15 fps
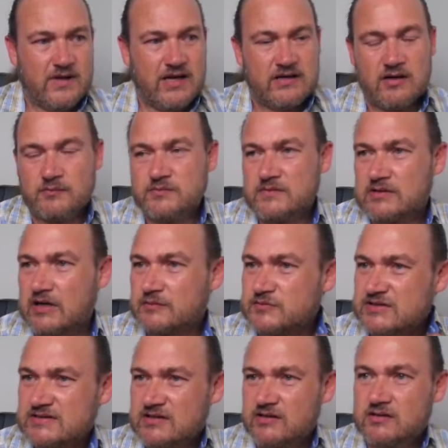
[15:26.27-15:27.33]
I'm
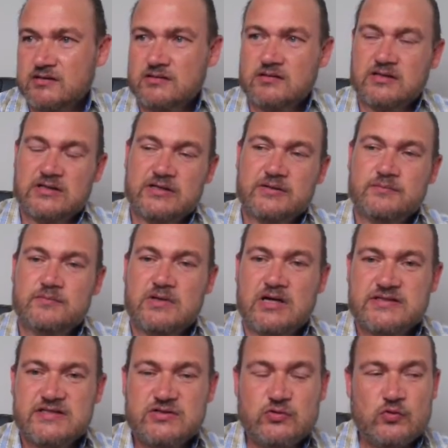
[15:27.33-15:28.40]
just gonna I
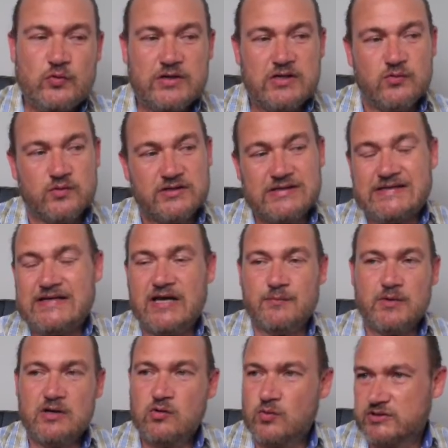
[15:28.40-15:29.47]
just quickly want to
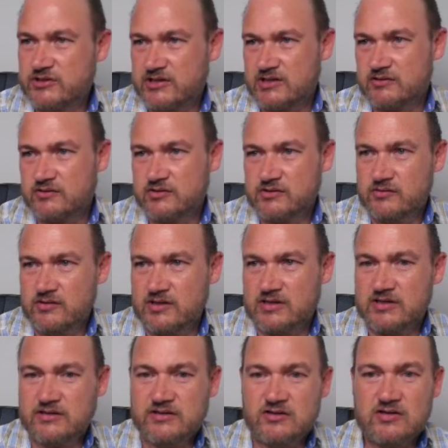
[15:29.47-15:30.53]
demo what you can do.
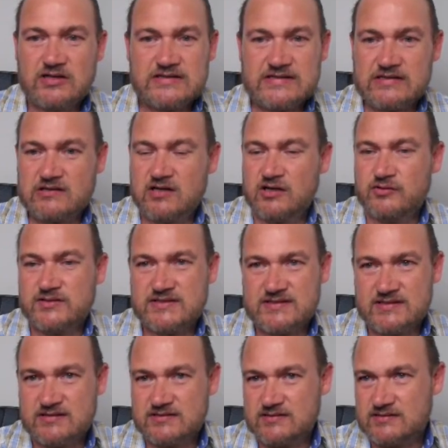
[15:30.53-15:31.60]
You guys can go and
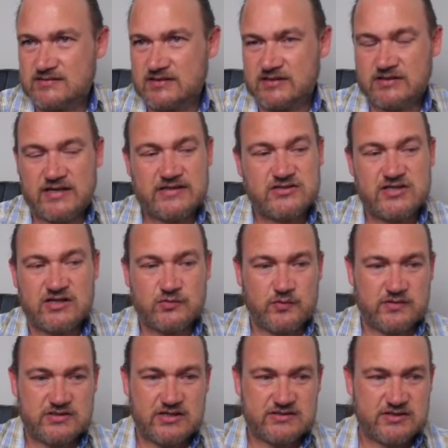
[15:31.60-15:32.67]
sit and chat
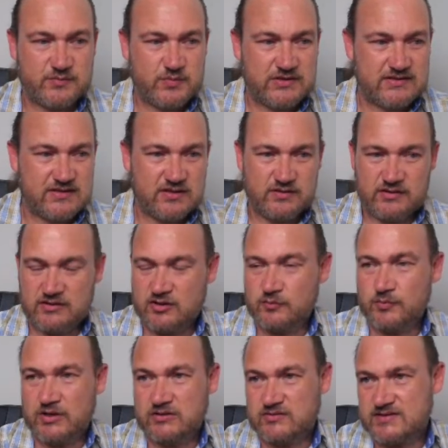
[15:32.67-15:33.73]
with ChatGPT,
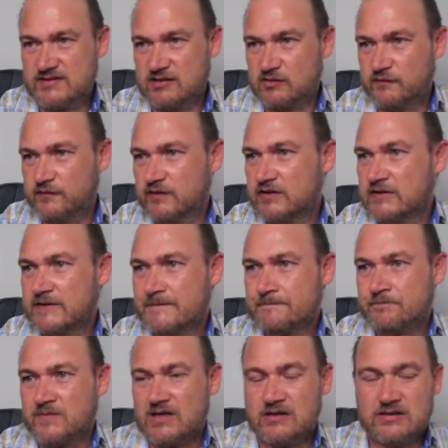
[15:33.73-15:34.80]
by yourself.
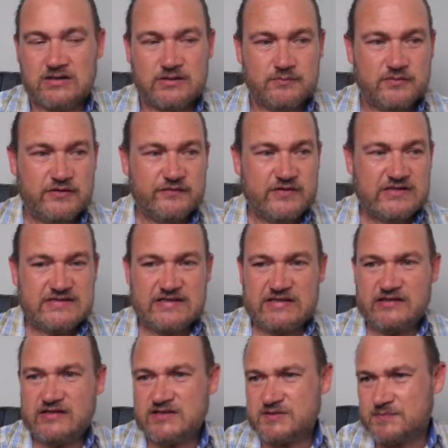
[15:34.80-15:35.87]
If there's
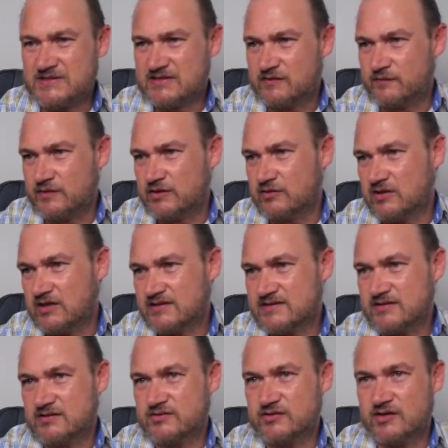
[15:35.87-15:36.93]
anything specific you guys
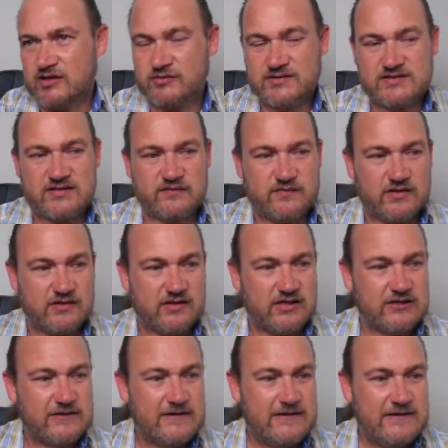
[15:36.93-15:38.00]
need to know and stuff like that.